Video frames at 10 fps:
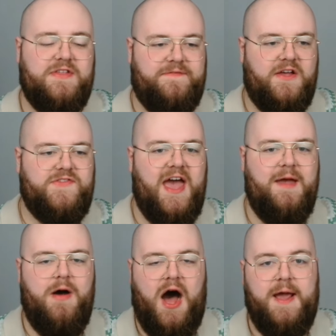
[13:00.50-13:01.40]
in the first
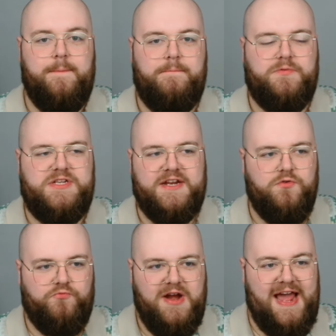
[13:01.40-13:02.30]
game. I
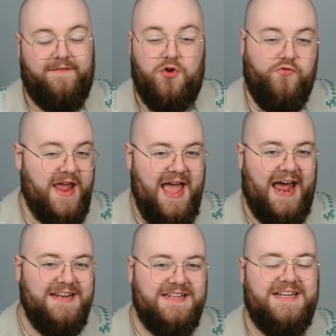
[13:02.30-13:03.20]
didn't really have a great
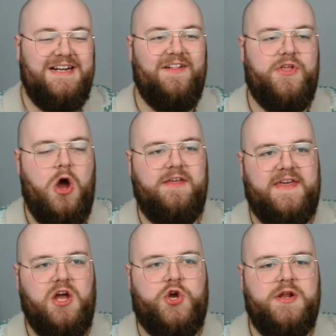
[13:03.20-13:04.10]
hand. The only
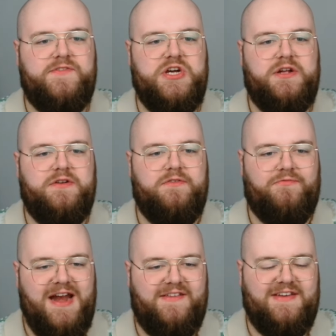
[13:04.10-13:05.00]
thing I could have done,
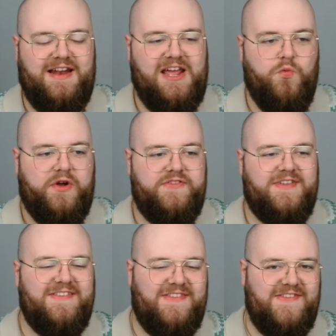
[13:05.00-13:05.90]
realistically,
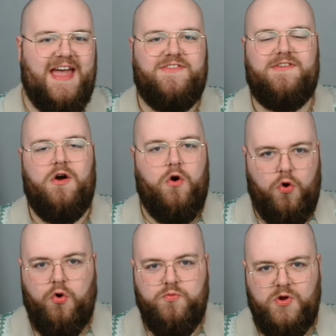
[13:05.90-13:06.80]
was set
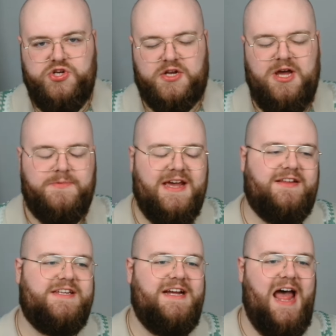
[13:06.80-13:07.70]
Horn, which I
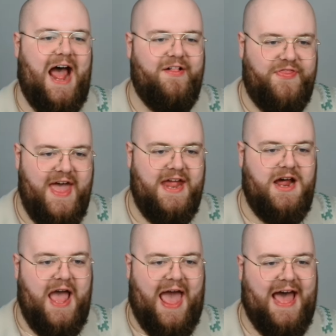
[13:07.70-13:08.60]
top-decked. And then
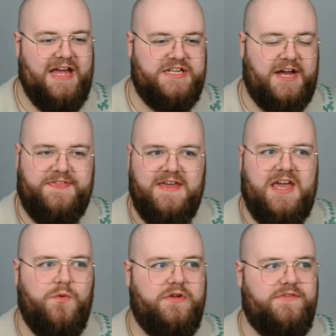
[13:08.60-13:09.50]
I had, I
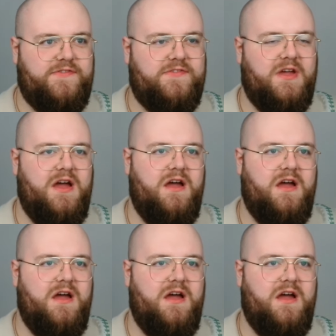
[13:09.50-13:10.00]
think it was